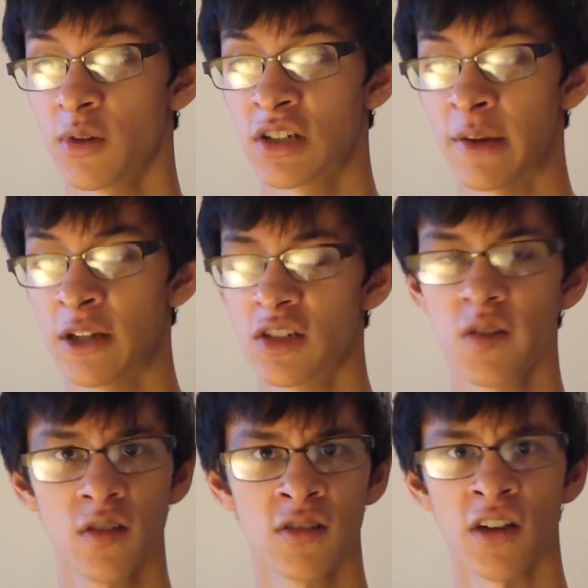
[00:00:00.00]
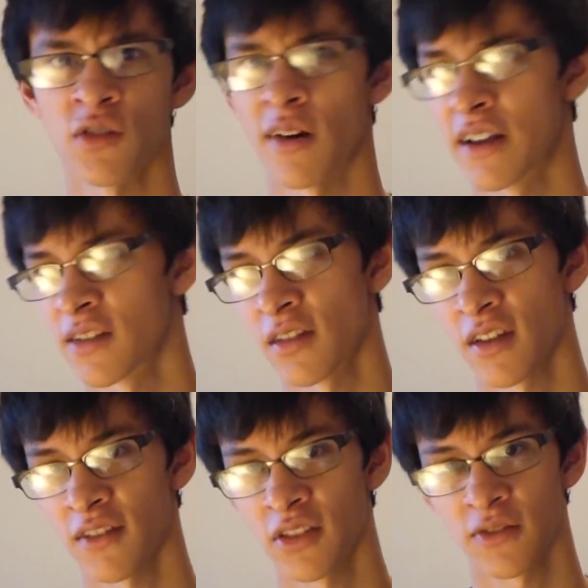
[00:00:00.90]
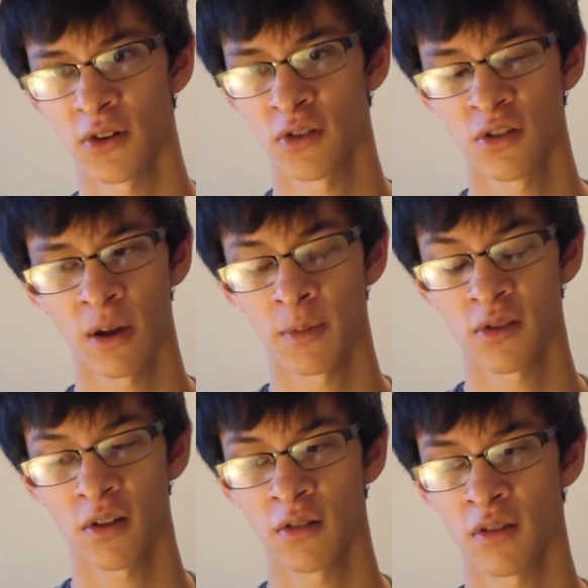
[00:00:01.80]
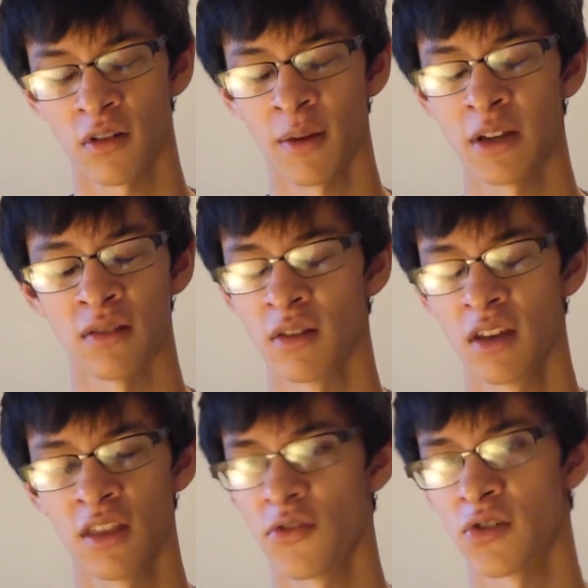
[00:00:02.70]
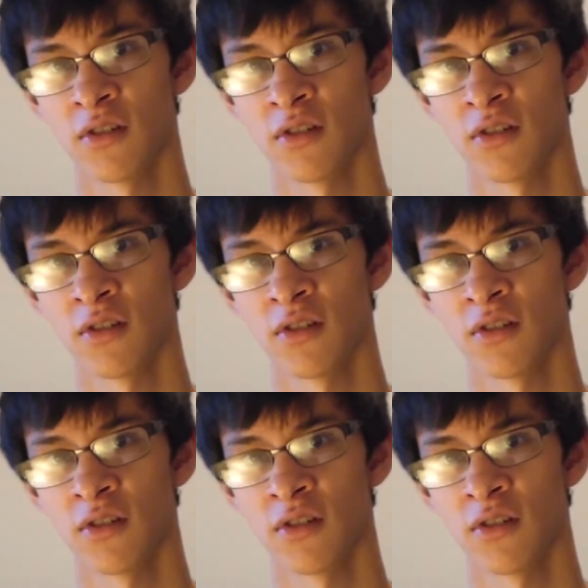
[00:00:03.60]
which, I mean, she still does crazy stuff in the first 2 episodes, or, I mean, in the first 2